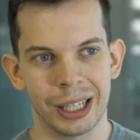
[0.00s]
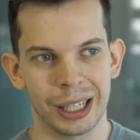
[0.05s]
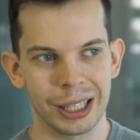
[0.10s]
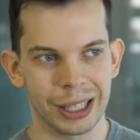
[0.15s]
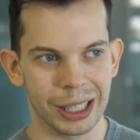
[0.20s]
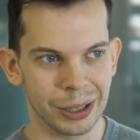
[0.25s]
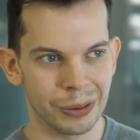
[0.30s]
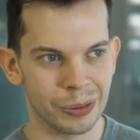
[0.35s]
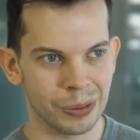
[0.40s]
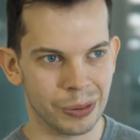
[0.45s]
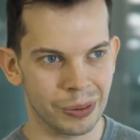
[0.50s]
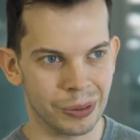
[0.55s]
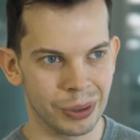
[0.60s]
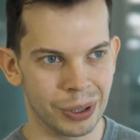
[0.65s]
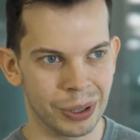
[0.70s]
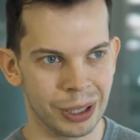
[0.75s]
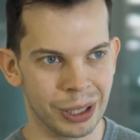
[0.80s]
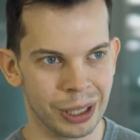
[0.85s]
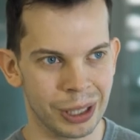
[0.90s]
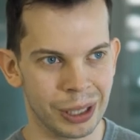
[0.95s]
And then
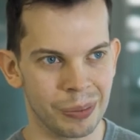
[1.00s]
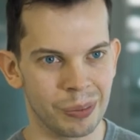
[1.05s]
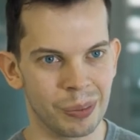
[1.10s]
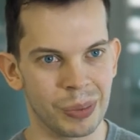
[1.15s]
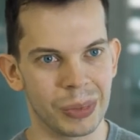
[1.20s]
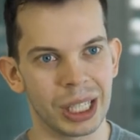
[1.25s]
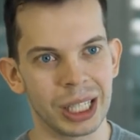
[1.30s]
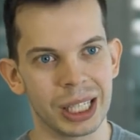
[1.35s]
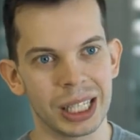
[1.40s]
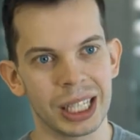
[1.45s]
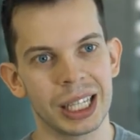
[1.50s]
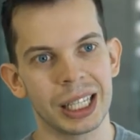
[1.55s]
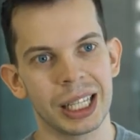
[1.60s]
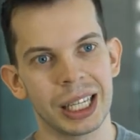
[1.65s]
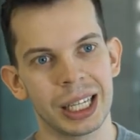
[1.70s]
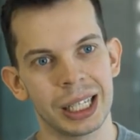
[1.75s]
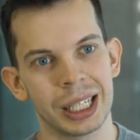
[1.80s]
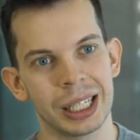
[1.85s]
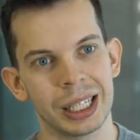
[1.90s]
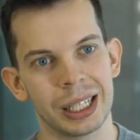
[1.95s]
uh, the
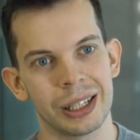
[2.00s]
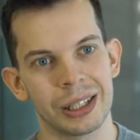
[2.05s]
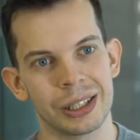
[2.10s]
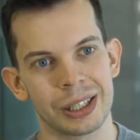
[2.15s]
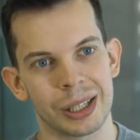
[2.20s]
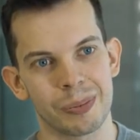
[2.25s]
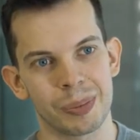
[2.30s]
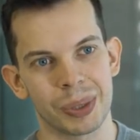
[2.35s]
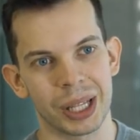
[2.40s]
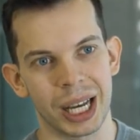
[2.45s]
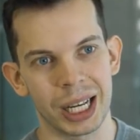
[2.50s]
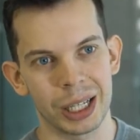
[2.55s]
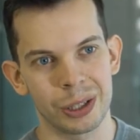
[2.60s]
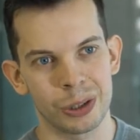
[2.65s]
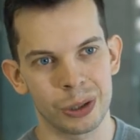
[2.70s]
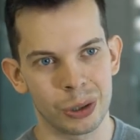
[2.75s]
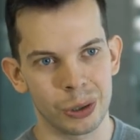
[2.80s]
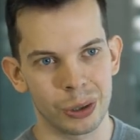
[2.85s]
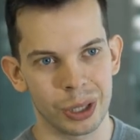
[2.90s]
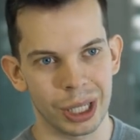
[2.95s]
DNA is applied
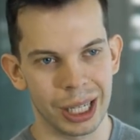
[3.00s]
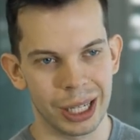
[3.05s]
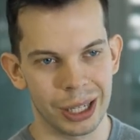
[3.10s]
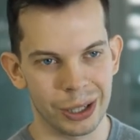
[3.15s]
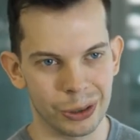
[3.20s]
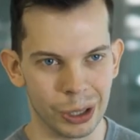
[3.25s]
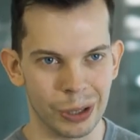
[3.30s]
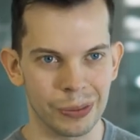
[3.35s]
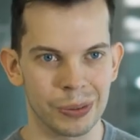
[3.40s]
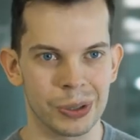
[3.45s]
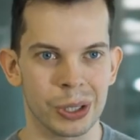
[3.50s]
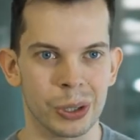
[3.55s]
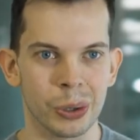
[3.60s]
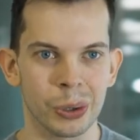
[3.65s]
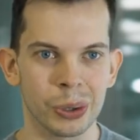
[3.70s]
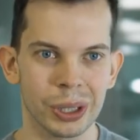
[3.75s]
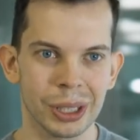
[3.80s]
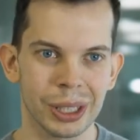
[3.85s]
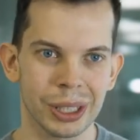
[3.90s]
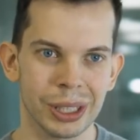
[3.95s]
to the rough
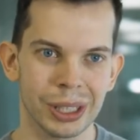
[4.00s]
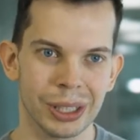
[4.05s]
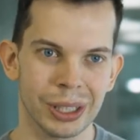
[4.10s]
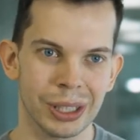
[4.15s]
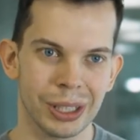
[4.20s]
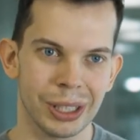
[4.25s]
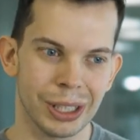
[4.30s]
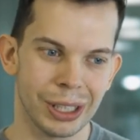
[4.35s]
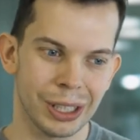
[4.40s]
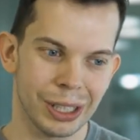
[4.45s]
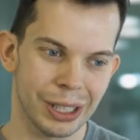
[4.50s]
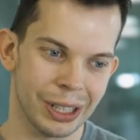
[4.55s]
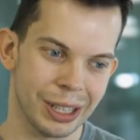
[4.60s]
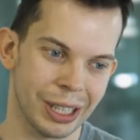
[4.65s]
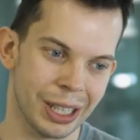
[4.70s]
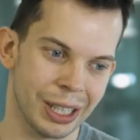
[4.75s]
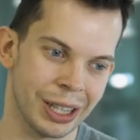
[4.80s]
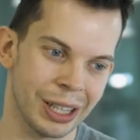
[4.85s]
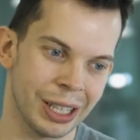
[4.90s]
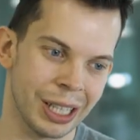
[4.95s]
stone.
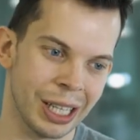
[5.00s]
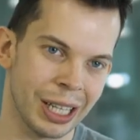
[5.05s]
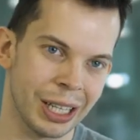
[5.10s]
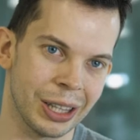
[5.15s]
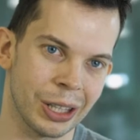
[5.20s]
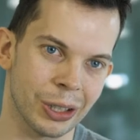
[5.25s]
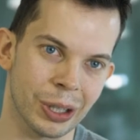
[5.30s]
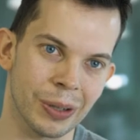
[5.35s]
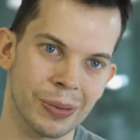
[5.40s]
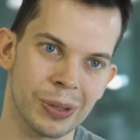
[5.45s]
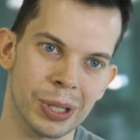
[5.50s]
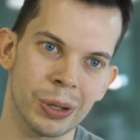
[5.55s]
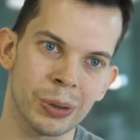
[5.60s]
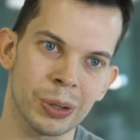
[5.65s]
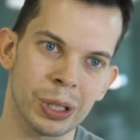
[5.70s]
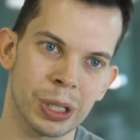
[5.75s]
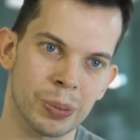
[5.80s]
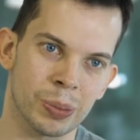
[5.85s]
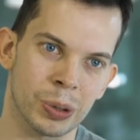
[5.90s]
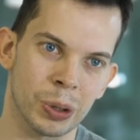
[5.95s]
Then uh, the rough
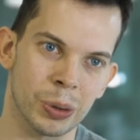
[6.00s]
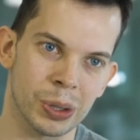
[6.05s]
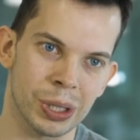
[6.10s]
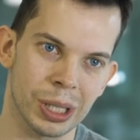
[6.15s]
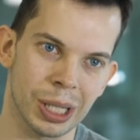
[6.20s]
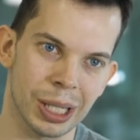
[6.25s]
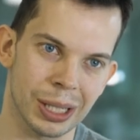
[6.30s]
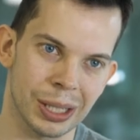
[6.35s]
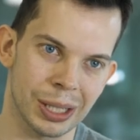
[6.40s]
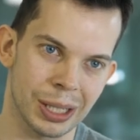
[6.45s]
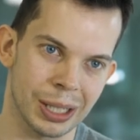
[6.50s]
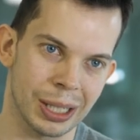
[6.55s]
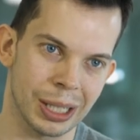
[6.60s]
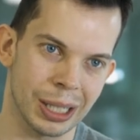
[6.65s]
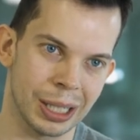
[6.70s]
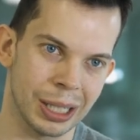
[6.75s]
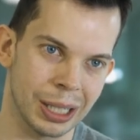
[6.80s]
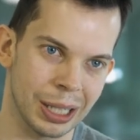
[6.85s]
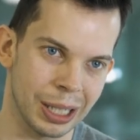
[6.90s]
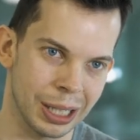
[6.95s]
stone is processed uh,
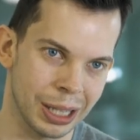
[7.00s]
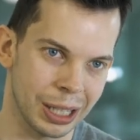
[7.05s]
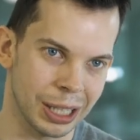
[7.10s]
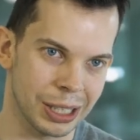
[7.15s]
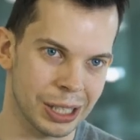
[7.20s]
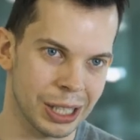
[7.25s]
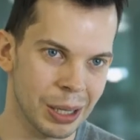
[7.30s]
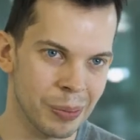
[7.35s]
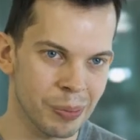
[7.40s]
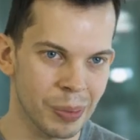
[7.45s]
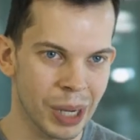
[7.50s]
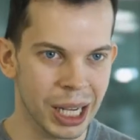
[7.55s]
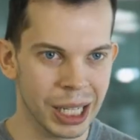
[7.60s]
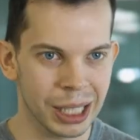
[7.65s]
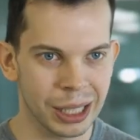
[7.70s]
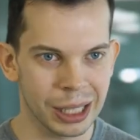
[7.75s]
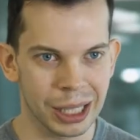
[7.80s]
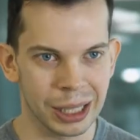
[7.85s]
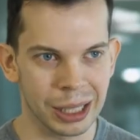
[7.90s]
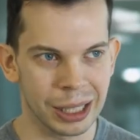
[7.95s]
in the same
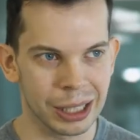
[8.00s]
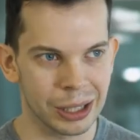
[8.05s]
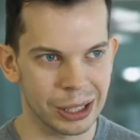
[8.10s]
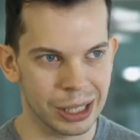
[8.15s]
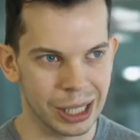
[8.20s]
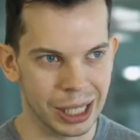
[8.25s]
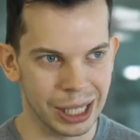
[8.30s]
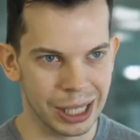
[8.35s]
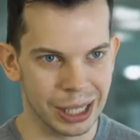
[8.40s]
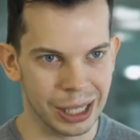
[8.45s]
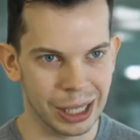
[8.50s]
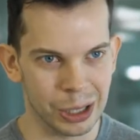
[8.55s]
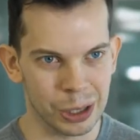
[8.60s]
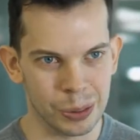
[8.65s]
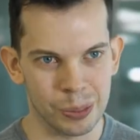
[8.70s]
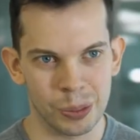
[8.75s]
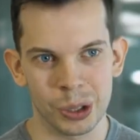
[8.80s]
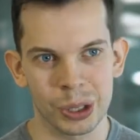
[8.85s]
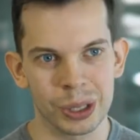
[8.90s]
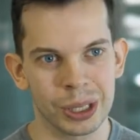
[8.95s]
mine, then it's uh,
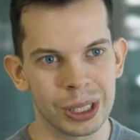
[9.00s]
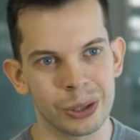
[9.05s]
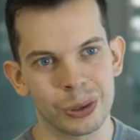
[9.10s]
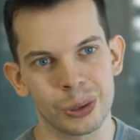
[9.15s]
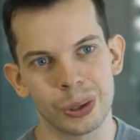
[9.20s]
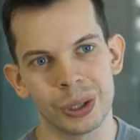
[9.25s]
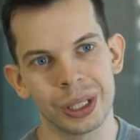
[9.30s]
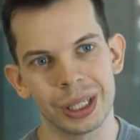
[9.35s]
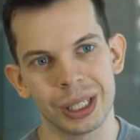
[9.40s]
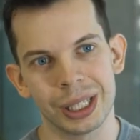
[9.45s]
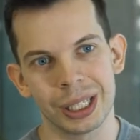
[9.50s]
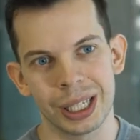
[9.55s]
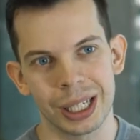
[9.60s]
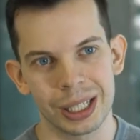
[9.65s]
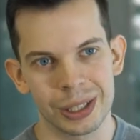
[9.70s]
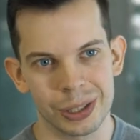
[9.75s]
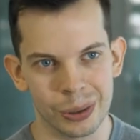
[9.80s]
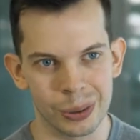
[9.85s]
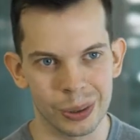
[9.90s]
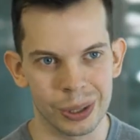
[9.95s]
exported to
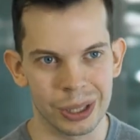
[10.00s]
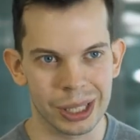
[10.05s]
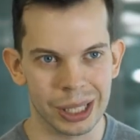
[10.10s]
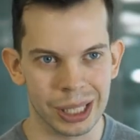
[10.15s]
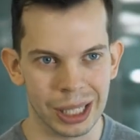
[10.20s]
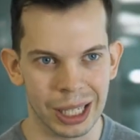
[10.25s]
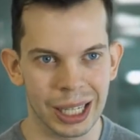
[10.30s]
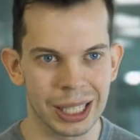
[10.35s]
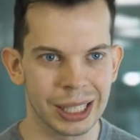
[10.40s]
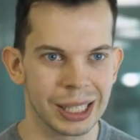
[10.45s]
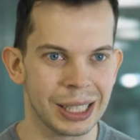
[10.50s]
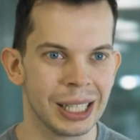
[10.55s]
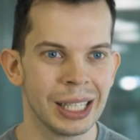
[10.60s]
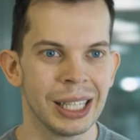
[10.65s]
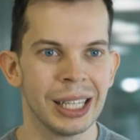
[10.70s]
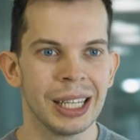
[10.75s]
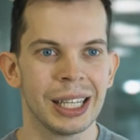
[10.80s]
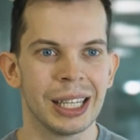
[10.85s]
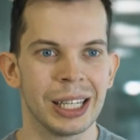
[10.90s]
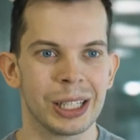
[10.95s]
India, so it's cut,
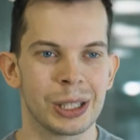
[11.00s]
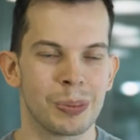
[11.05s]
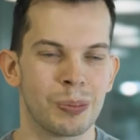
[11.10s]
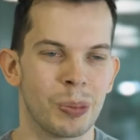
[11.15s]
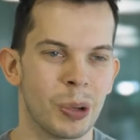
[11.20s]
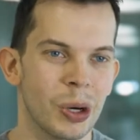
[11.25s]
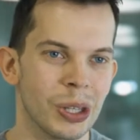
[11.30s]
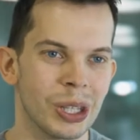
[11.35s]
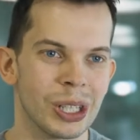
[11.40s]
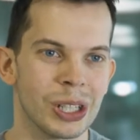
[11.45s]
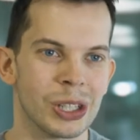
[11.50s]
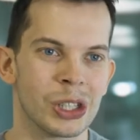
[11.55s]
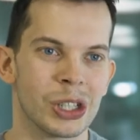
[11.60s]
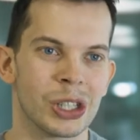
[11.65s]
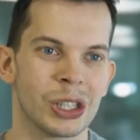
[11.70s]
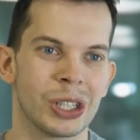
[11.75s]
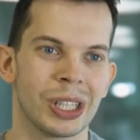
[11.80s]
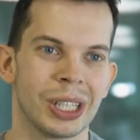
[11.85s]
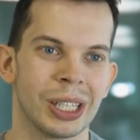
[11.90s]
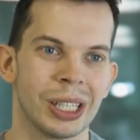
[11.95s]
it's
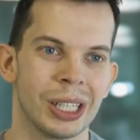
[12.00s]
polished,